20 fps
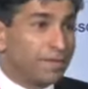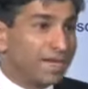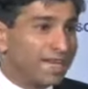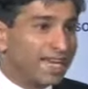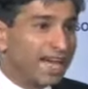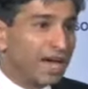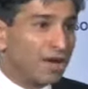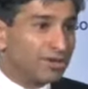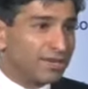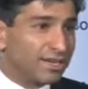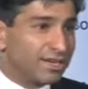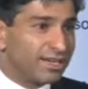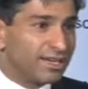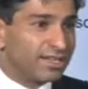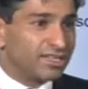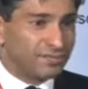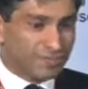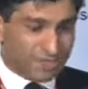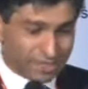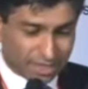Building out
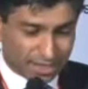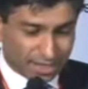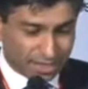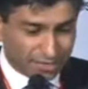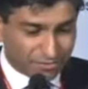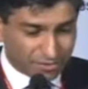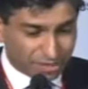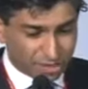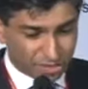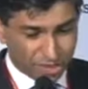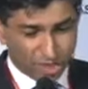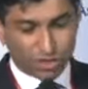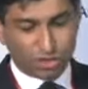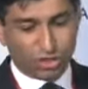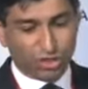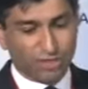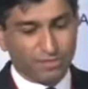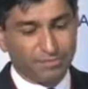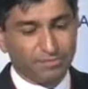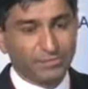India's physical
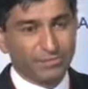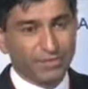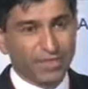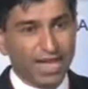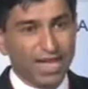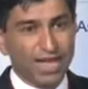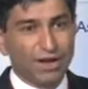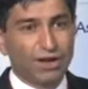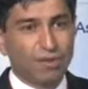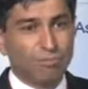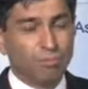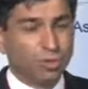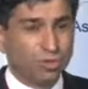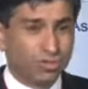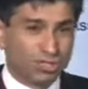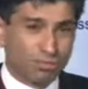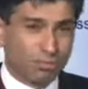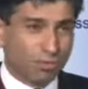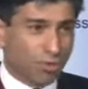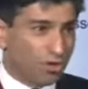infrastructure, and
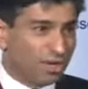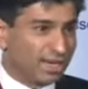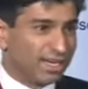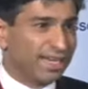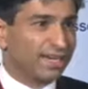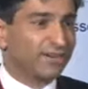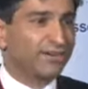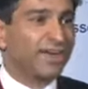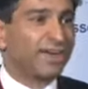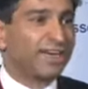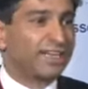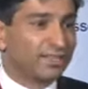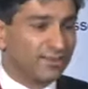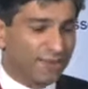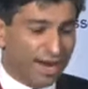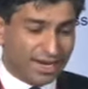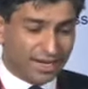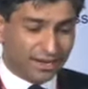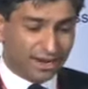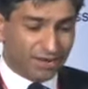most importantly, creating
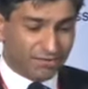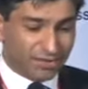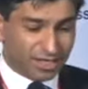the right